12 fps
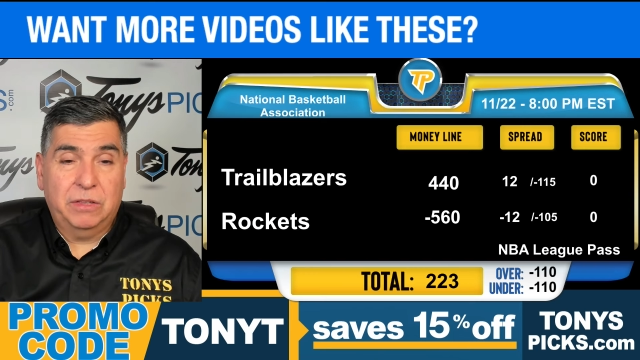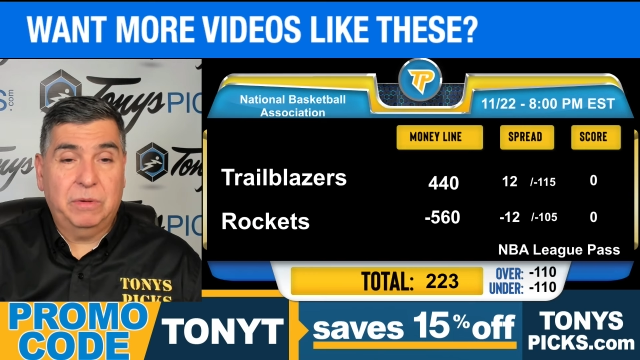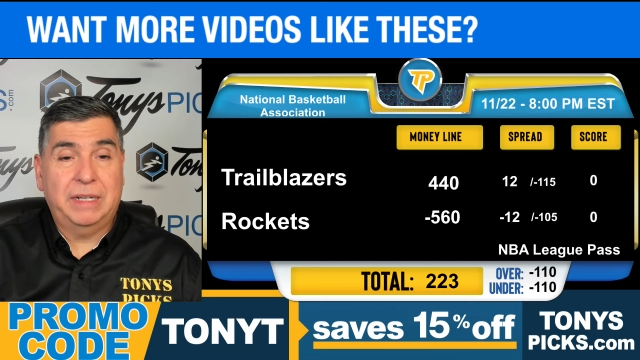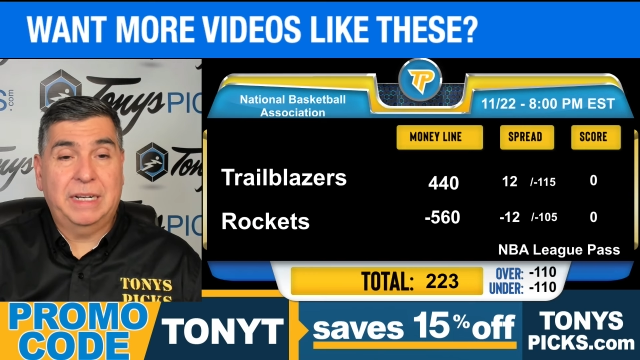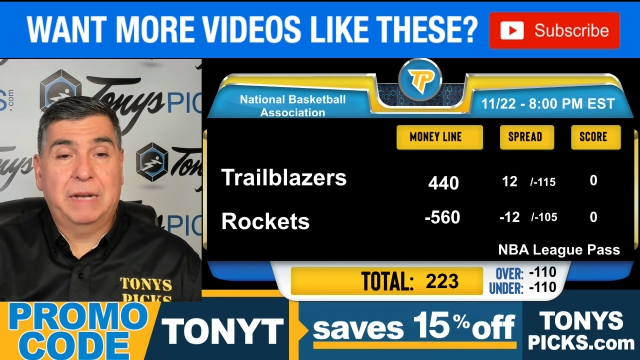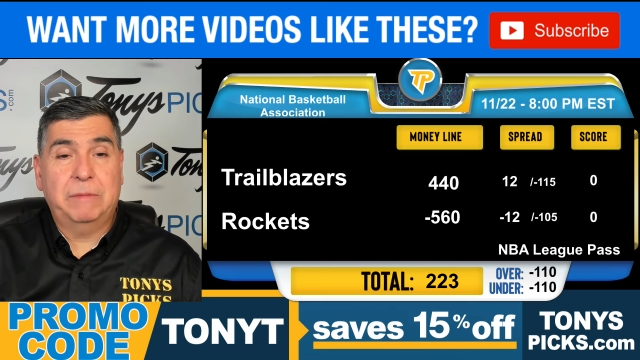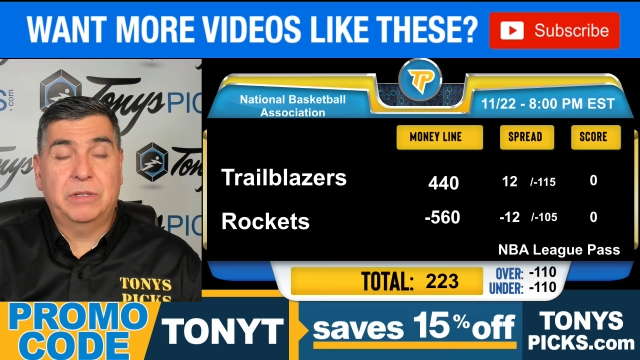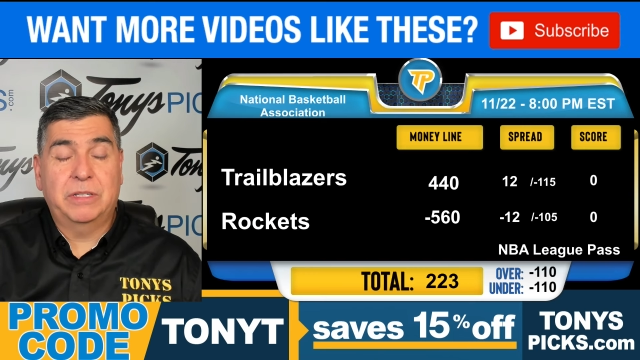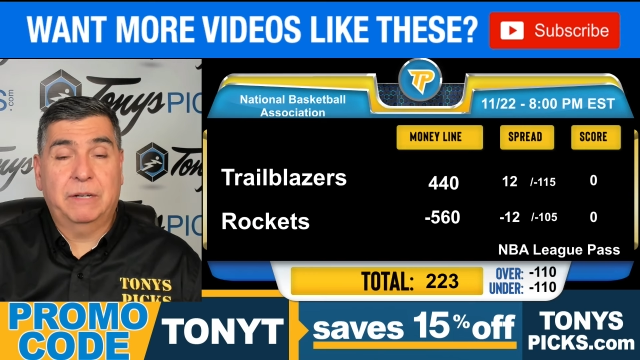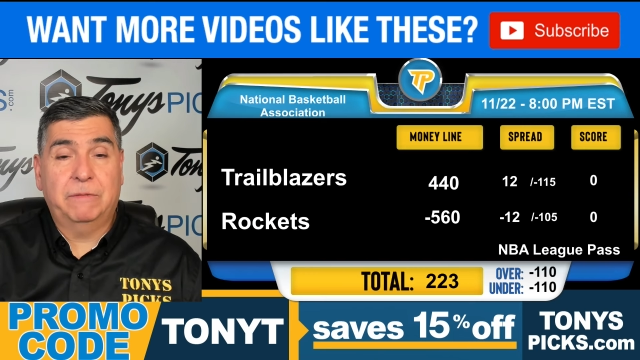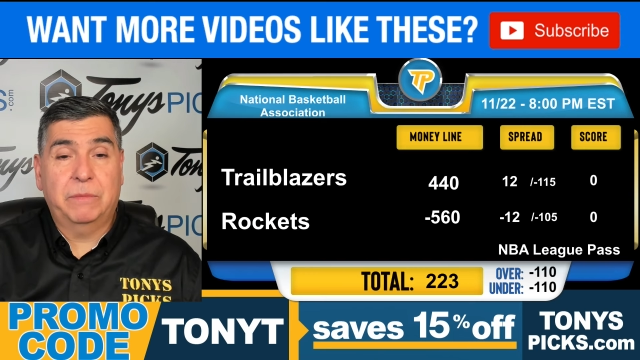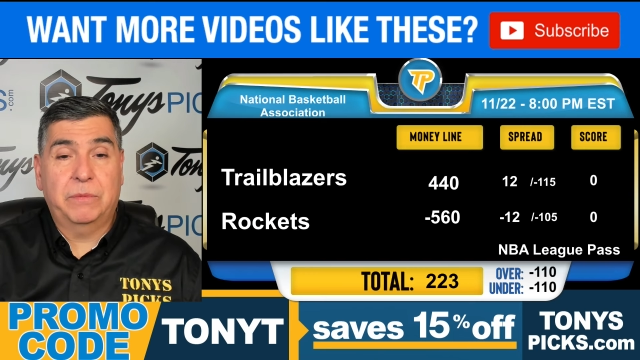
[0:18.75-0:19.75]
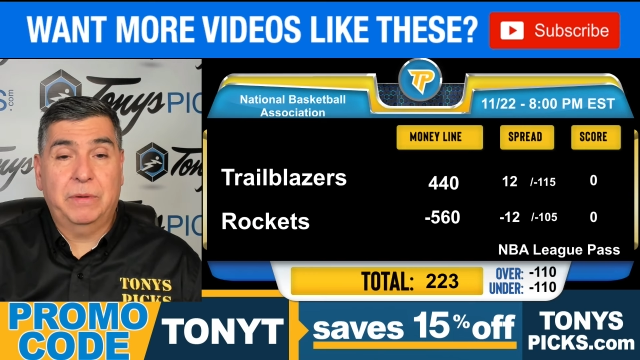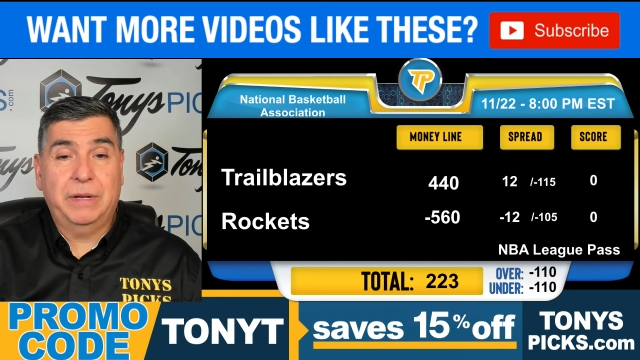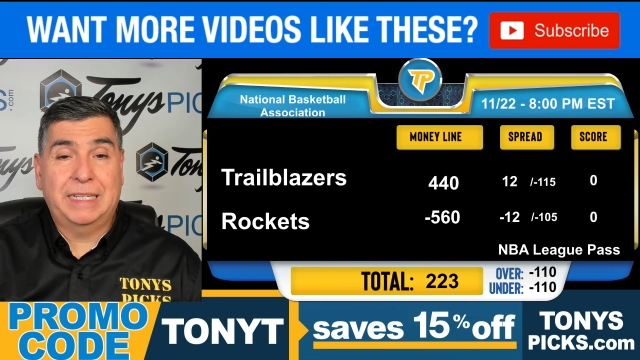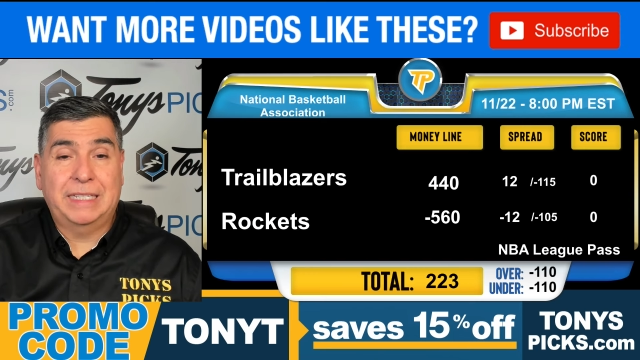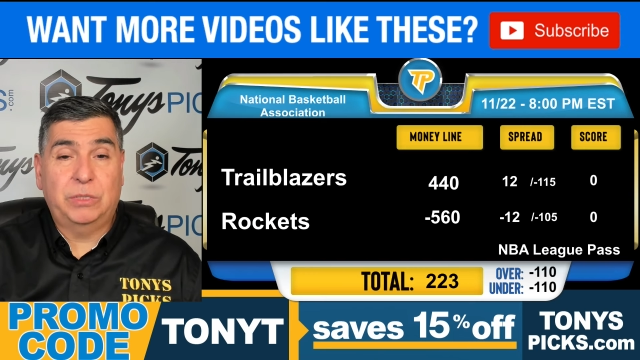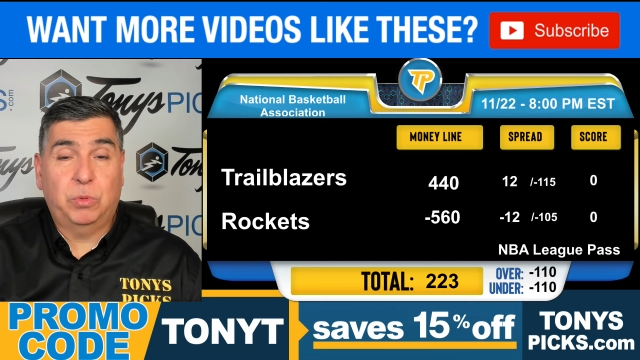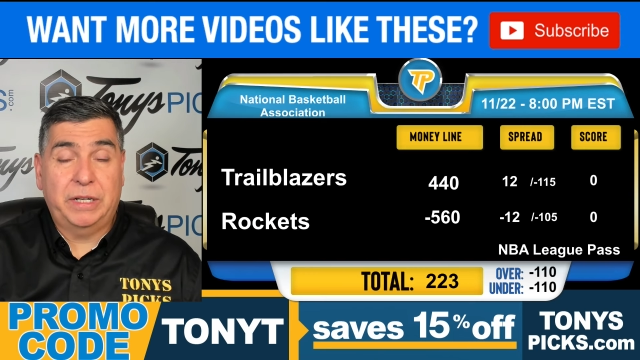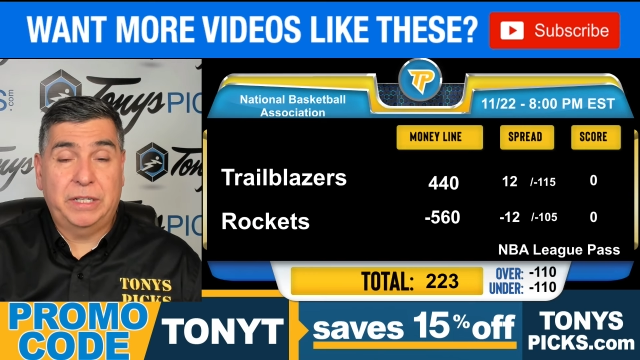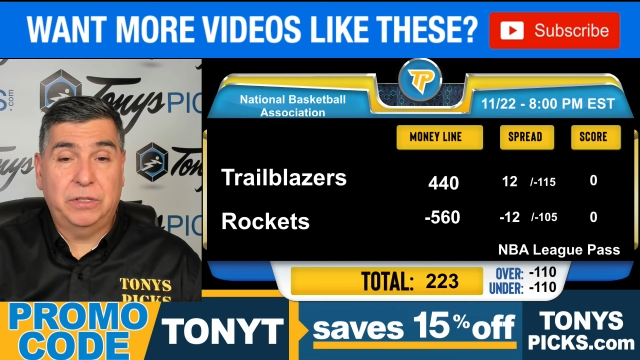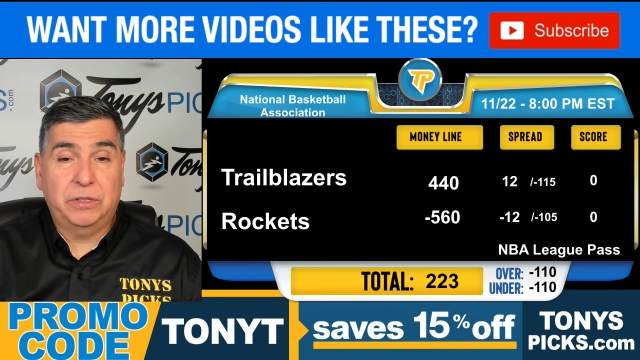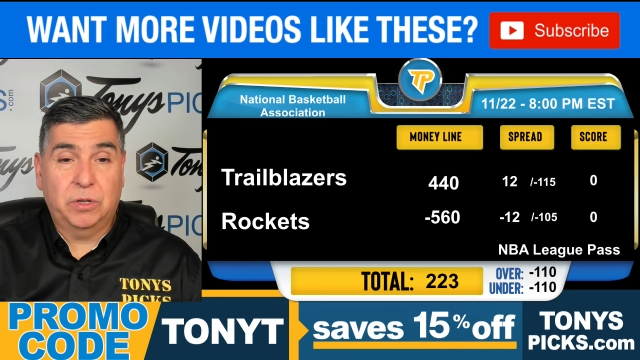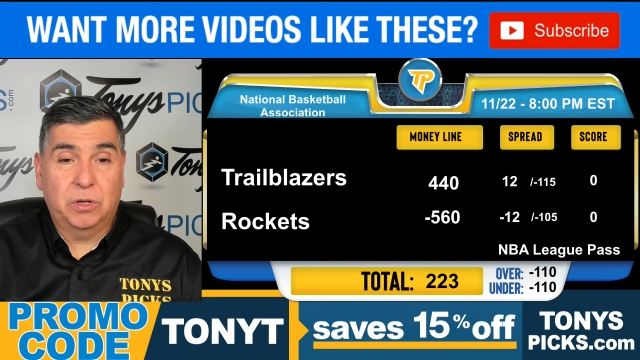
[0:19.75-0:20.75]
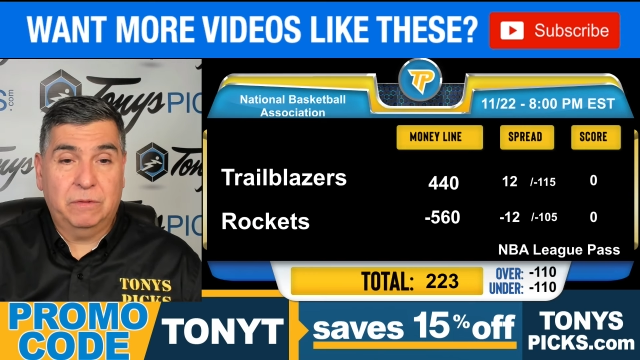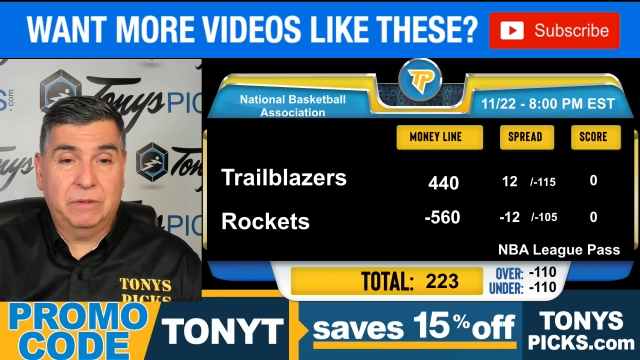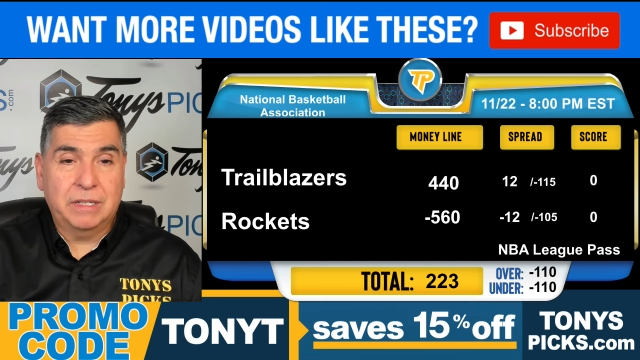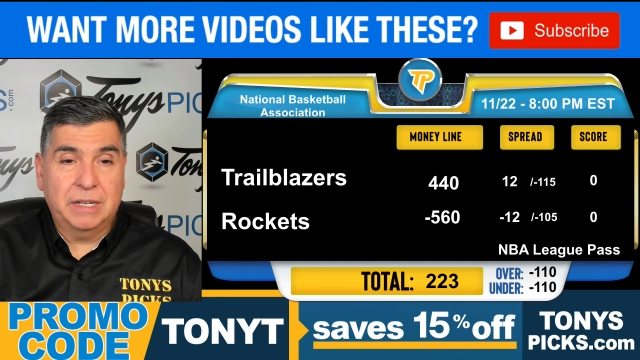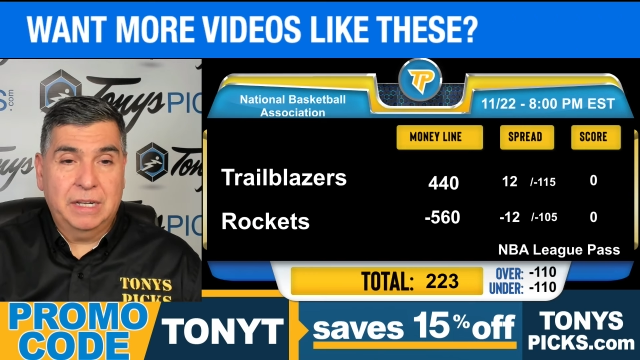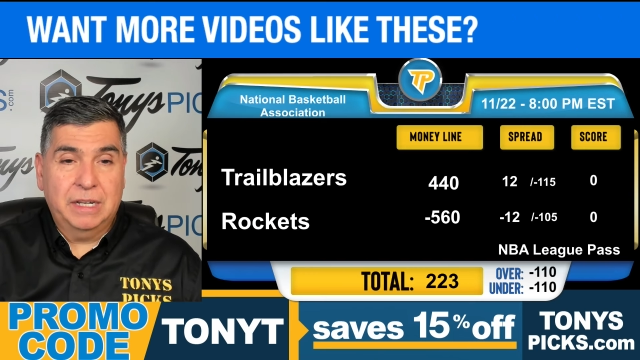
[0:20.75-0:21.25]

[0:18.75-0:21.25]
39% from three, and 22 turnovers.